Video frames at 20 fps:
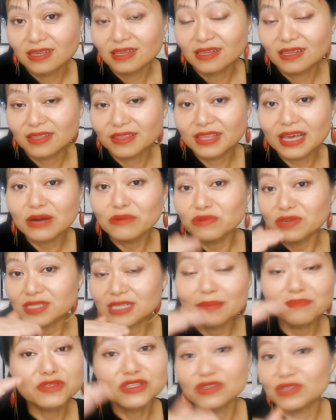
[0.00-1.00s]
that was
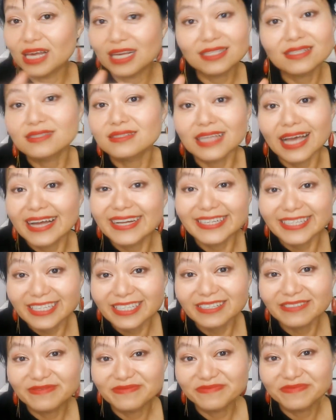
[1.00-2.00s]
up to that
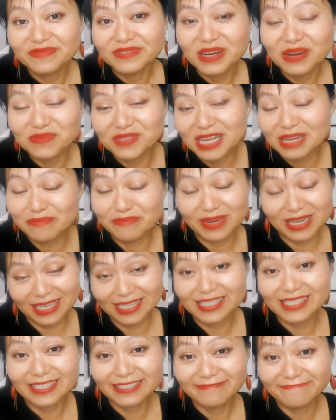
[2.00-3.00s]
standard of
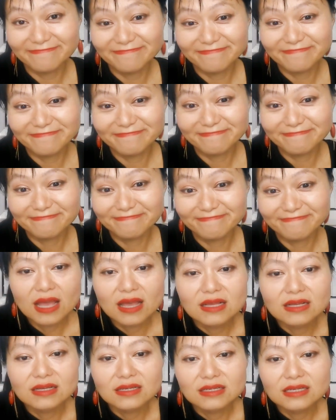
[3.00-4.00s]
sun-blessed.
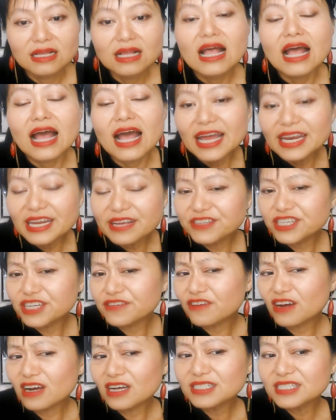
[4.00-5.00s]
And if she
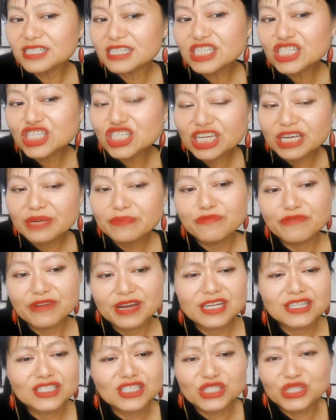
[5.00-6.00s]
finds this cheap
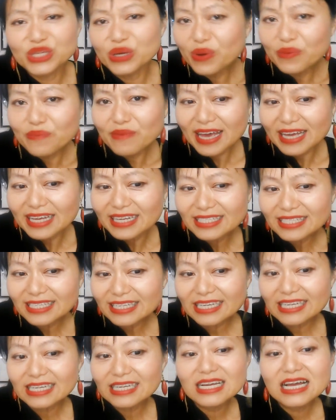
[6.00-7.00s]
bread so
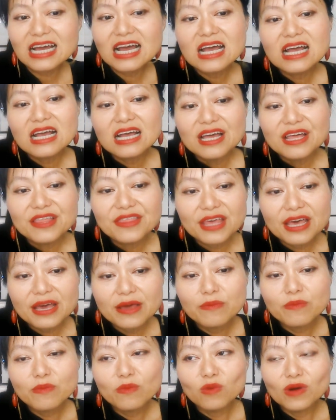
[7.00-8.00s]
amazing,
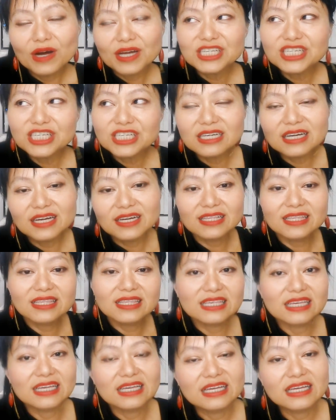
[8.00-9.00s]
then what is she going to
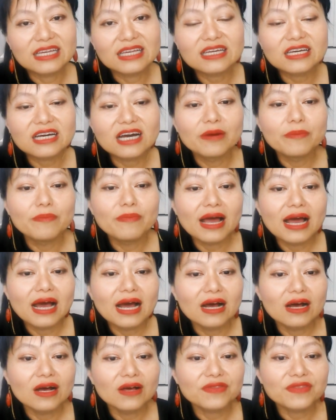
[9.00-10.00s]
think
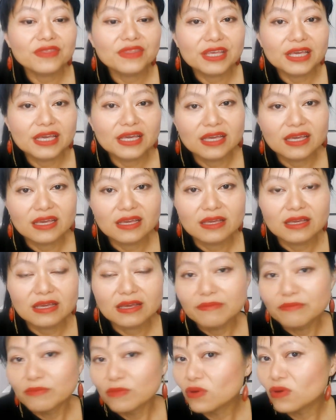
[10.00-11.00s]
about
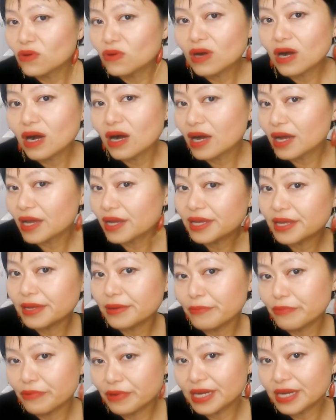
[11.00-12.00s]
the more
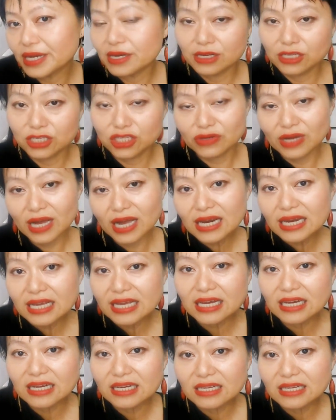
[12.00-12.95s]
high-end bread in Australia,